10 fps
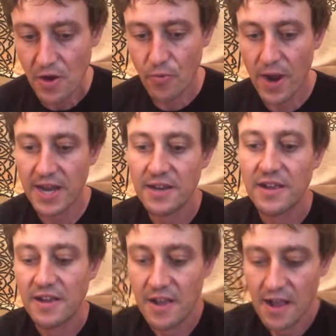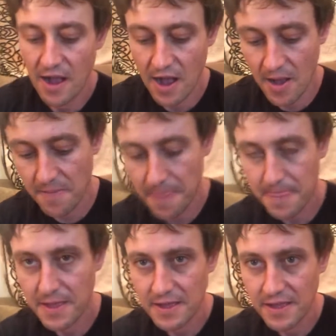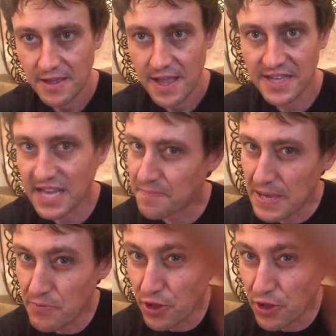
right? Um, it's like people